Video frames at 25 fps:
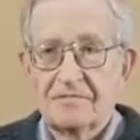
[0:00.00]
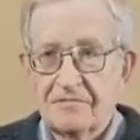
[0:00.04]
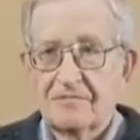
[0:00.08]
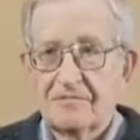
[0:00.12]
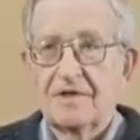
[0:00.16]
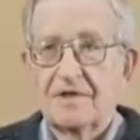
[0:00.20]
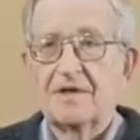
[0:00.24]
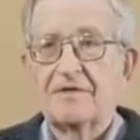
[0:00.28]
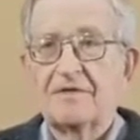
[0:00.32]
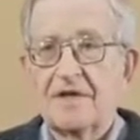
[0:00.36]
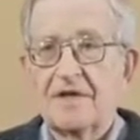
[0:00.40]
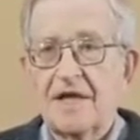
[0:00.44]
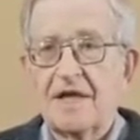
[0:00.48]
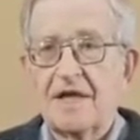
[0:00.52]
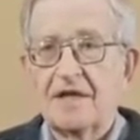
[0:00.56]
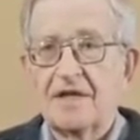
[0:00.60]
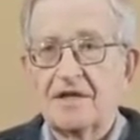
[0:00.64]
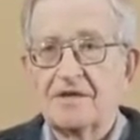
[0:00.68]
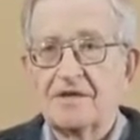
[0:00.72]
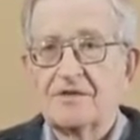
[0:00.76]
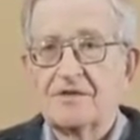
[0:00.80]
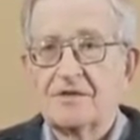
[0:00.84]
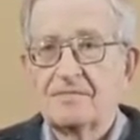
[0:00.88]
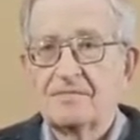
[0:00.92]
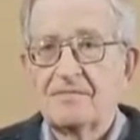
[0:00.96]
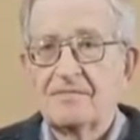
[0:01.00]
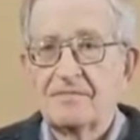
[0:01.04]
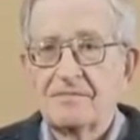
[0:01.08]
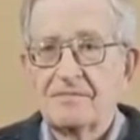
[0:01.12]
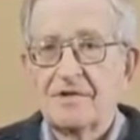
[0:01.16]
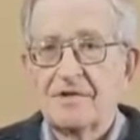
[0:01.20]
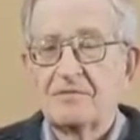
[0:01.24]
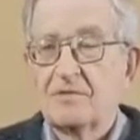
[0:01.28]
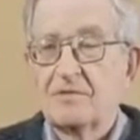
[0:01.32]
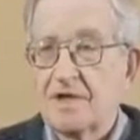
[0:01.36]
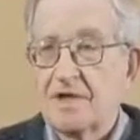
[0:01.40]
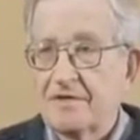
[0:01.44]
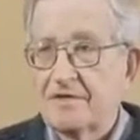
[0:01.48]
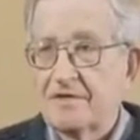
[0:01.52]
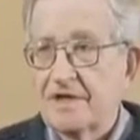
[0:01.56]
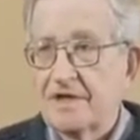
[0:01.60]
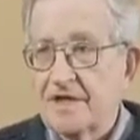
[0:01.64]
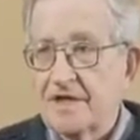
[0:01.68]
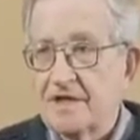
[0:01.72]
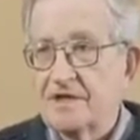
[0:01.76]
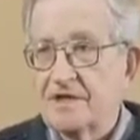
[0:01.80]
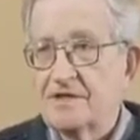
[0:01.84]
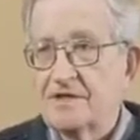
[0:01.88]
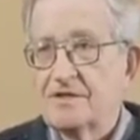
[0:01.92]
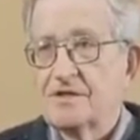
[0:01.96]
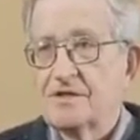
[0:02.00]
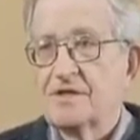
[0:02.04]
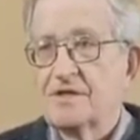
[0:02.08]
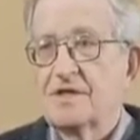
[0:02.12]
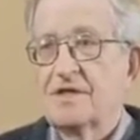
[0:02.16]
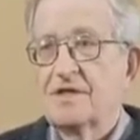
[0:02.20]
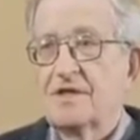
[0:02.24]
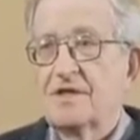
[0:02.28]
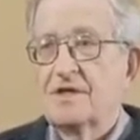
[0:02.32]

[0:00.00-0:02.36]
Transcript: whatever that is? But whatever it is,